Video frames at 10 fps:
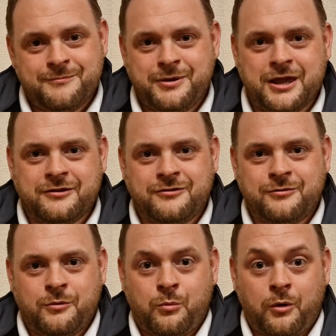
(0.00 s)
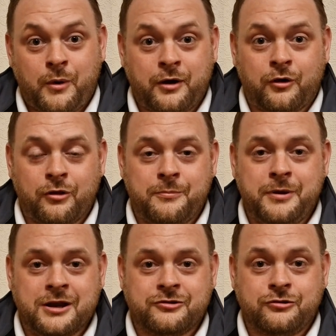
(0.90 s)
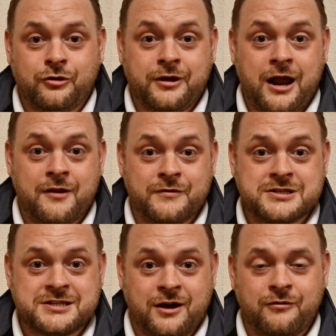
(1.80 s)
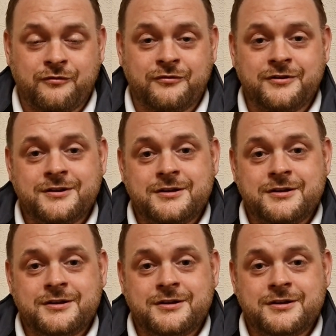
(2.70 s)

pitch, what went on the pitch, took care of itself,